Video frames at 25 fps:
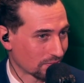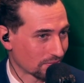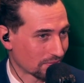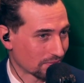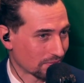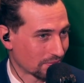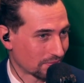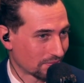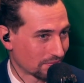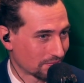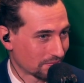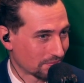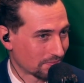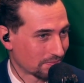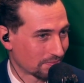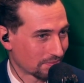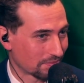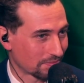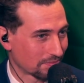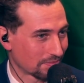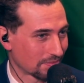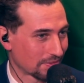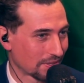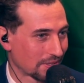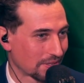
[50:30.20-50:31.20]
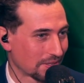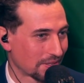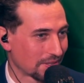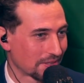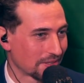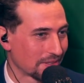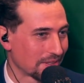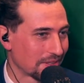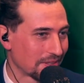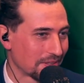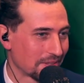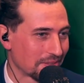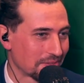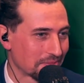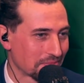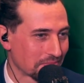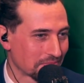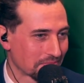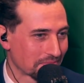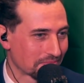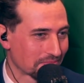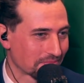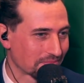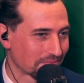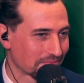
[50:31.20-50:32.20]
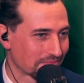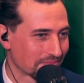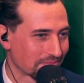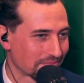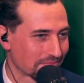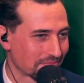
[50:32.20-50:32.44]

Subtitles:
Yeah, and then oh man,